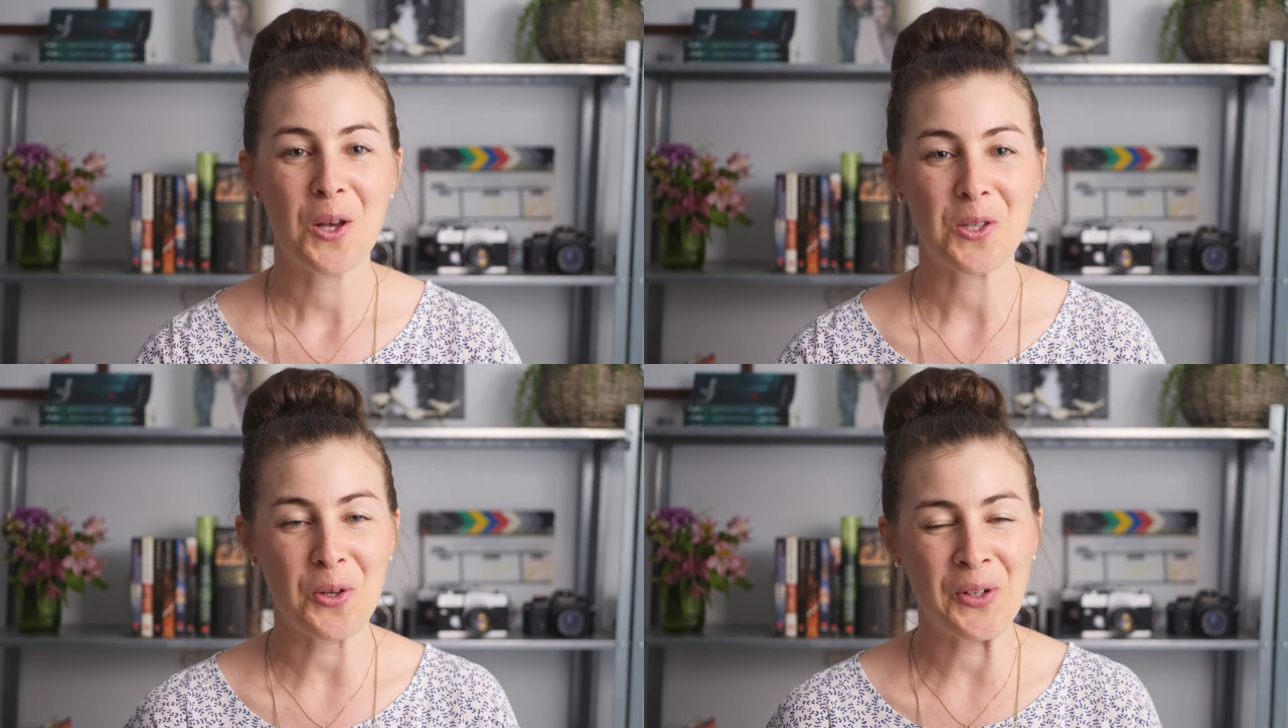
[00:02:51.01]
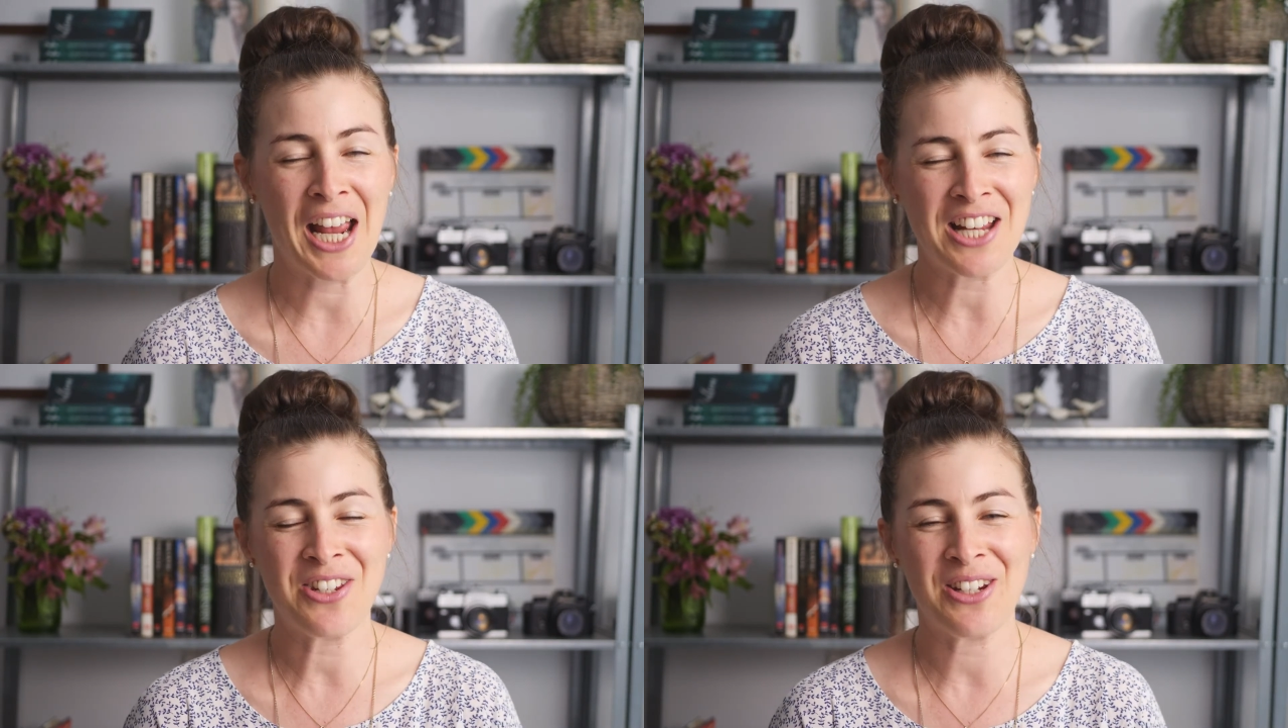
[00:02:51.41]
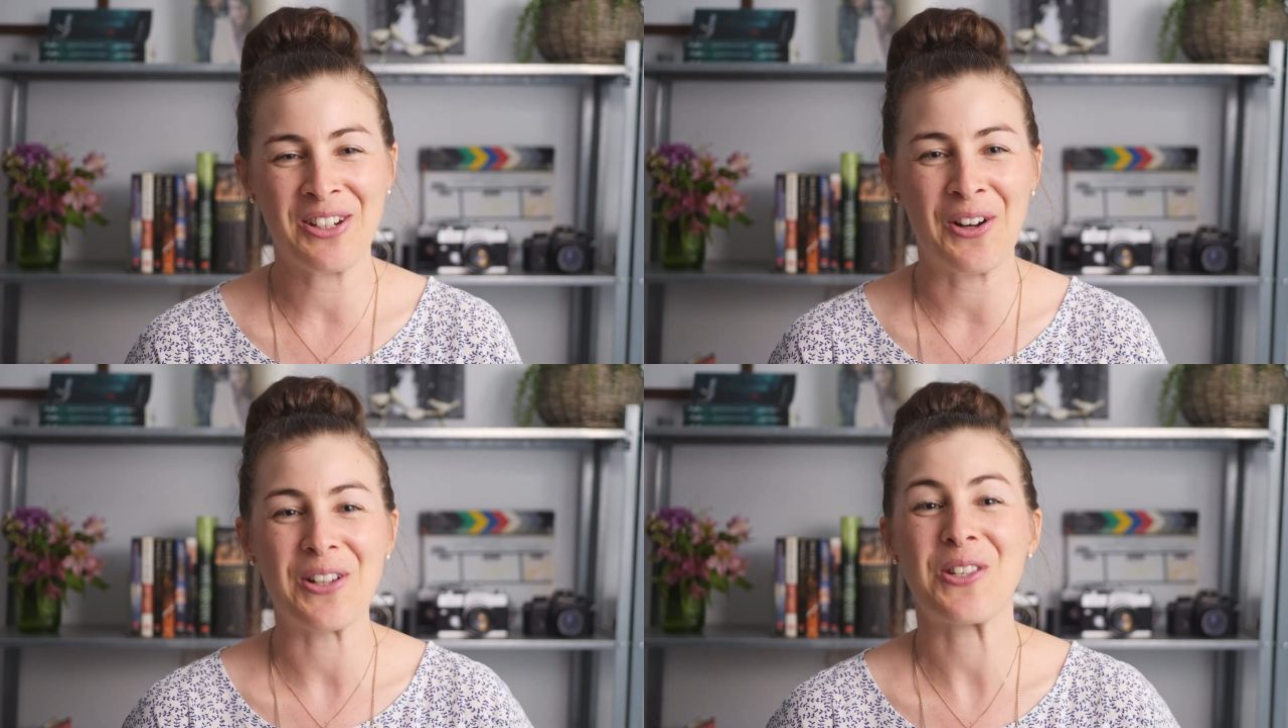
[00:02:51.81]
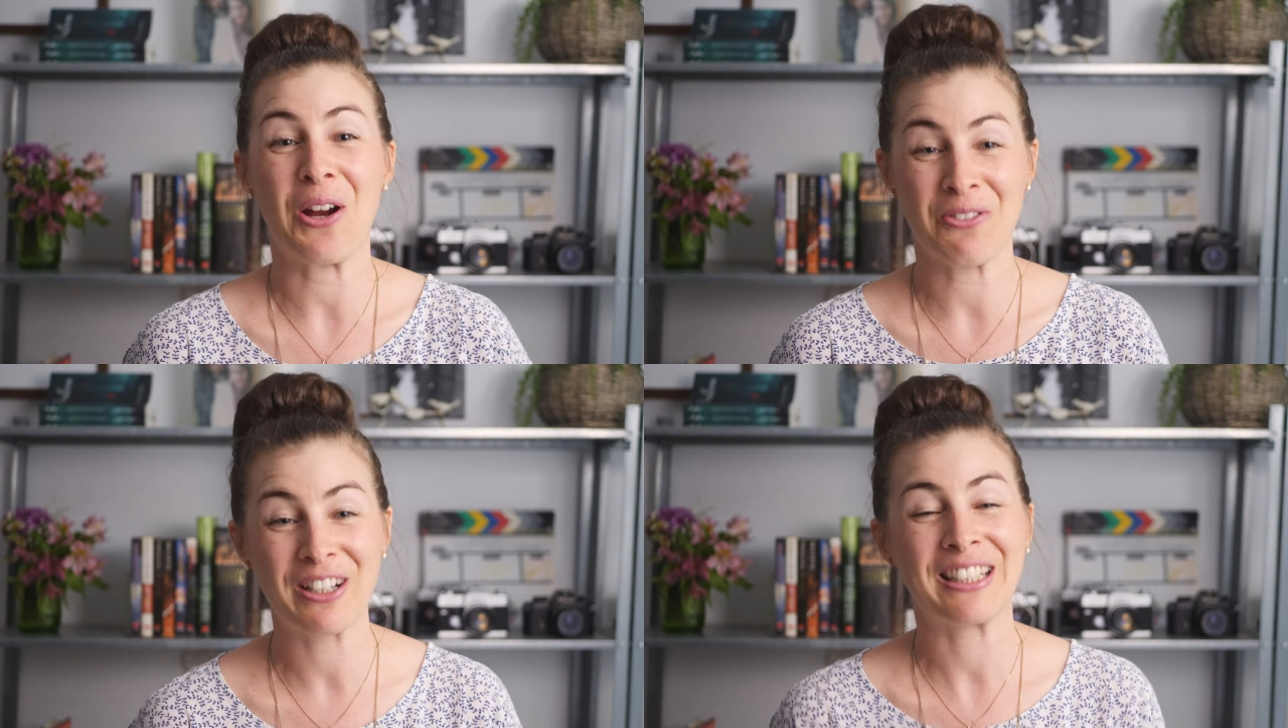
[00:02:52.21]
So in case you didn't notice,
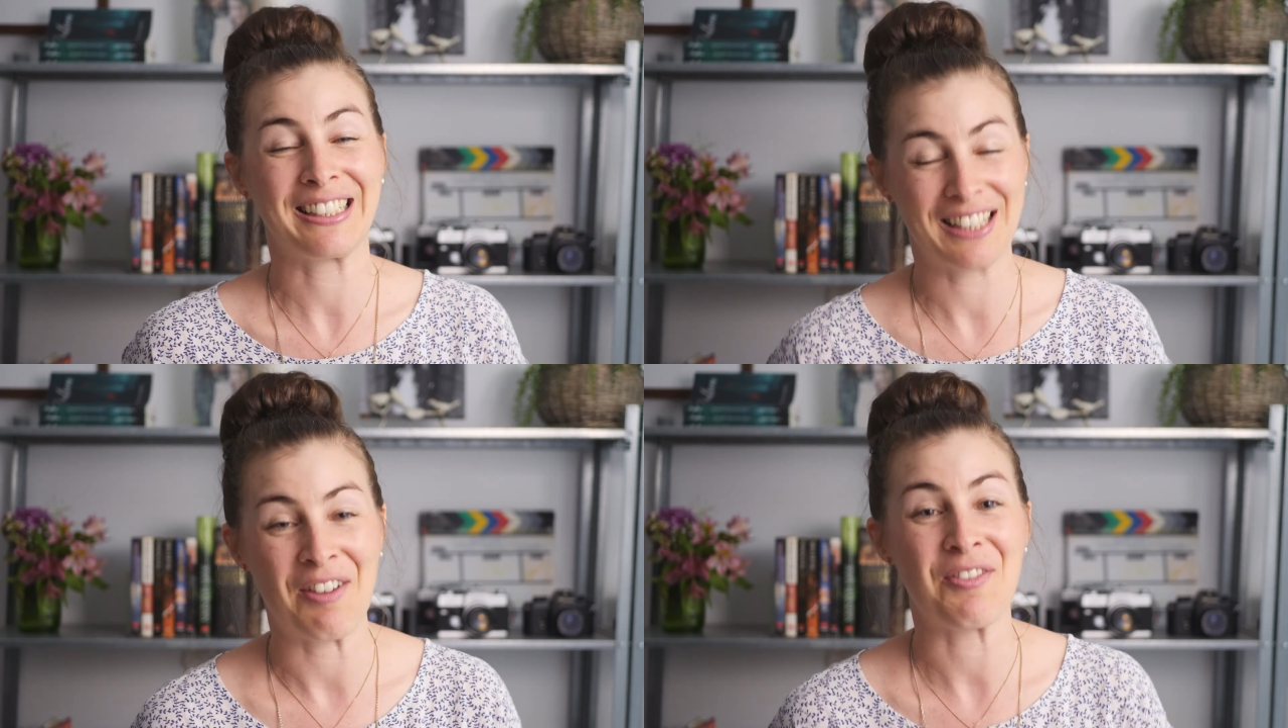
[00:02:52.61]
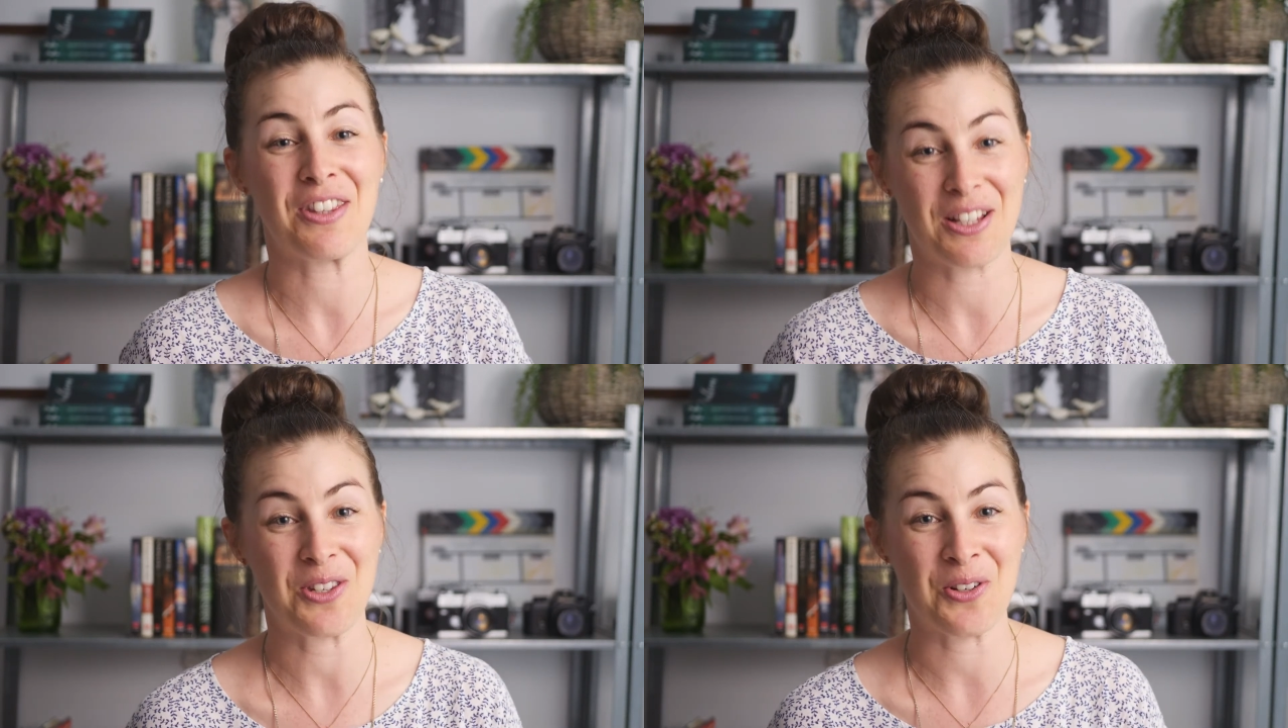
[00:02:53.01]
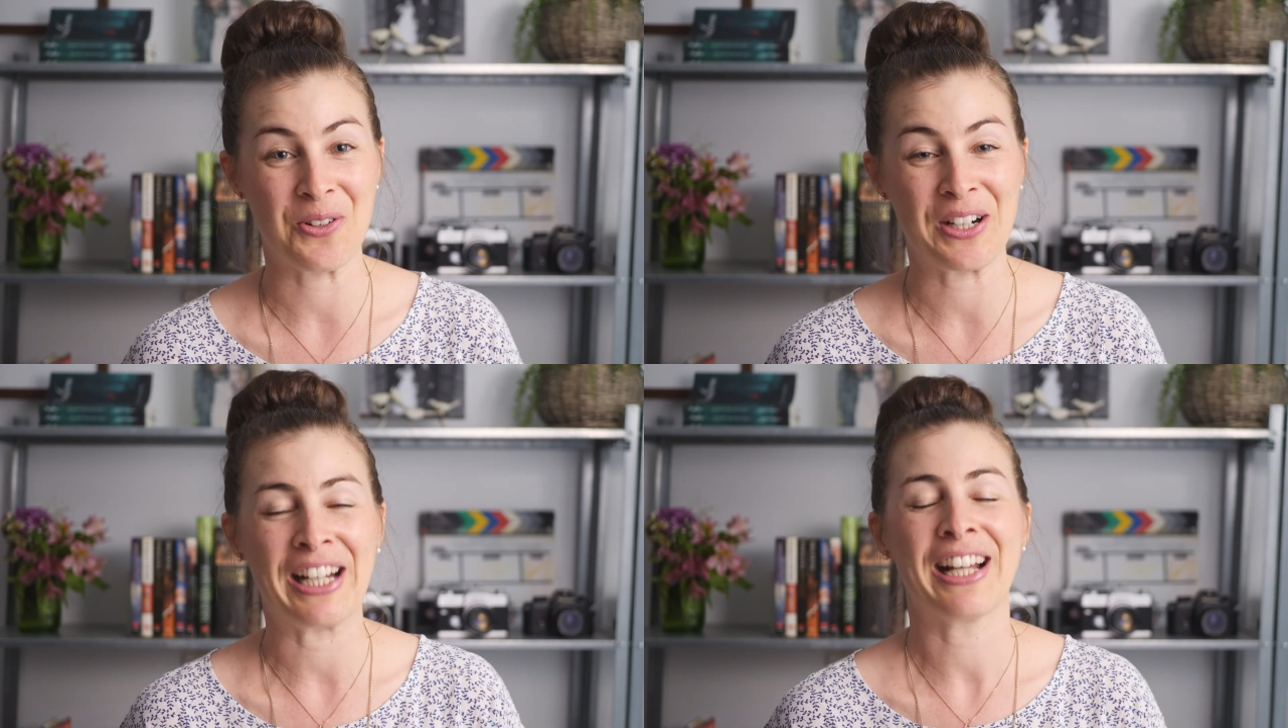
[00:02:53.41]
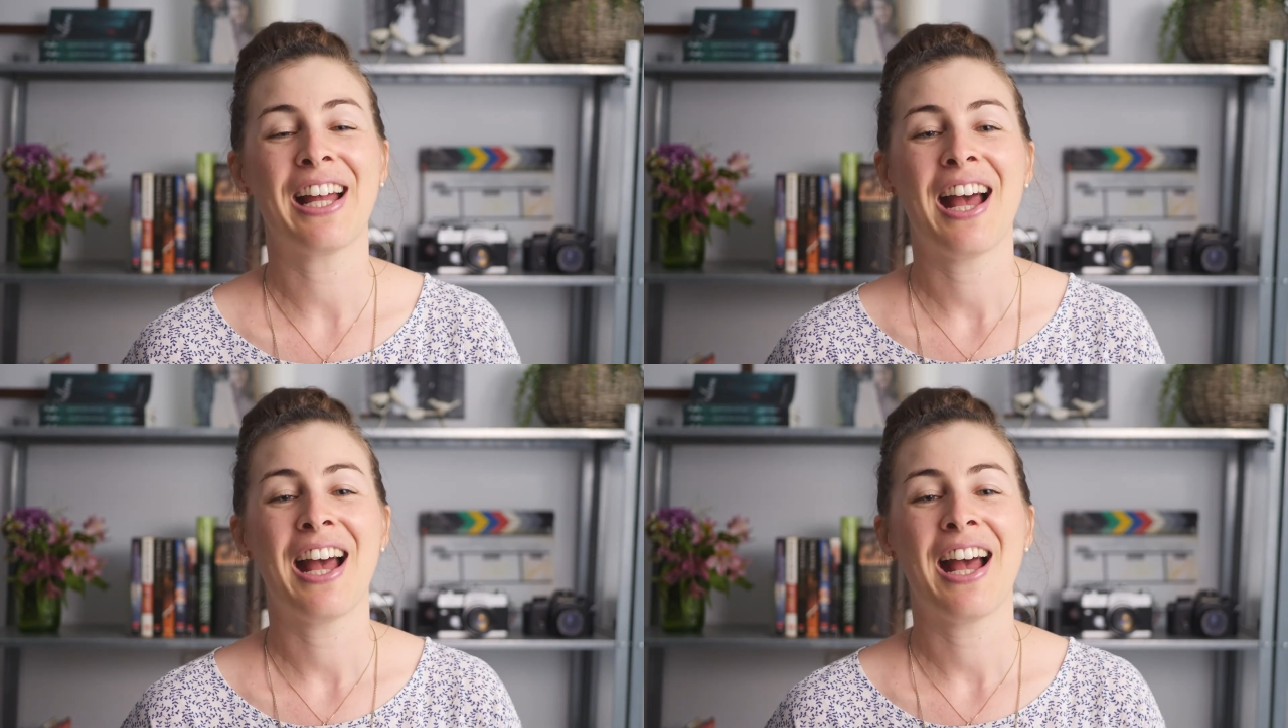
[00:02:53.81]
I really loved this story.